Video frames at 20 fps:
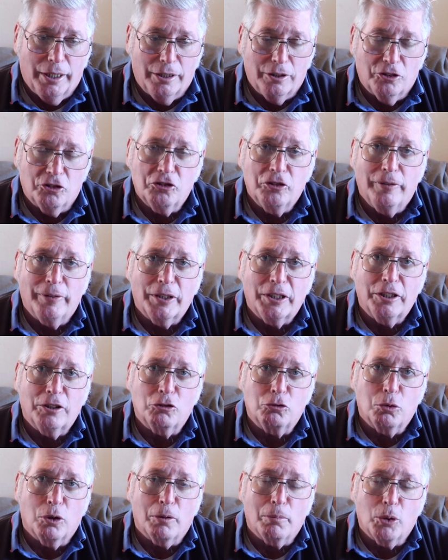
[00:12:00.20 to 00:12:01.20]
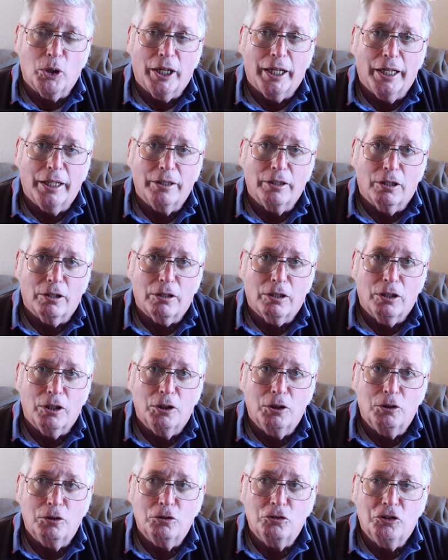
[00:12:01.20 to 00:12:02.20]
and the civilians were bringing their
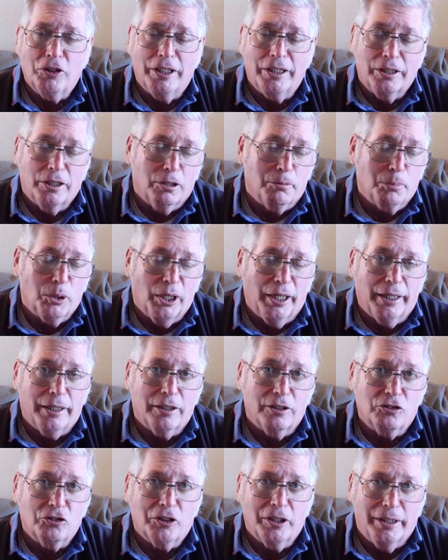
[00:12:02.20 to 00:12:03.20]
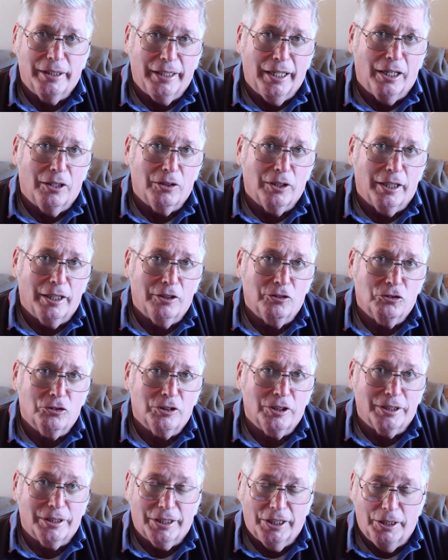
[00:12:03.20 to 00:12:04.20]
clothes and their blankets to the Allies
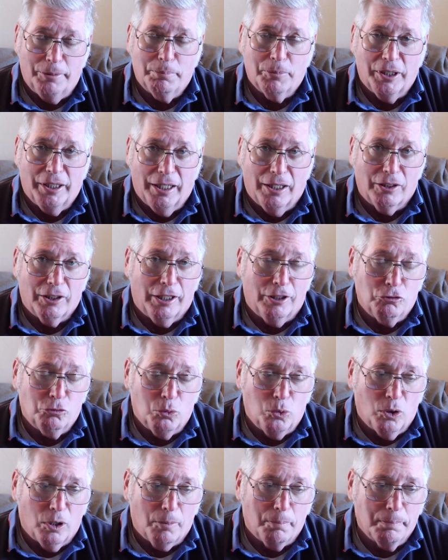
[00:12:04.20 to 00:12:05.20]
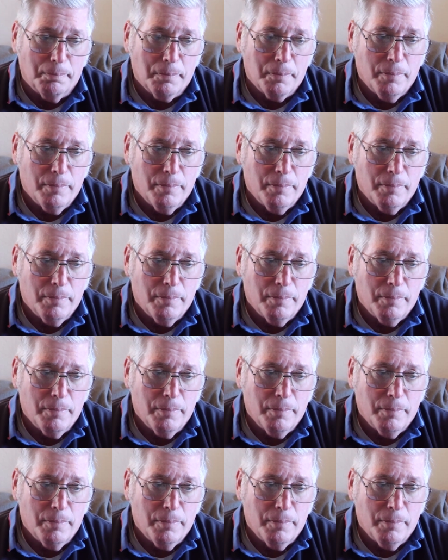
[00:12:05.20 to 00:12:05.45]
to keep the Allies warm.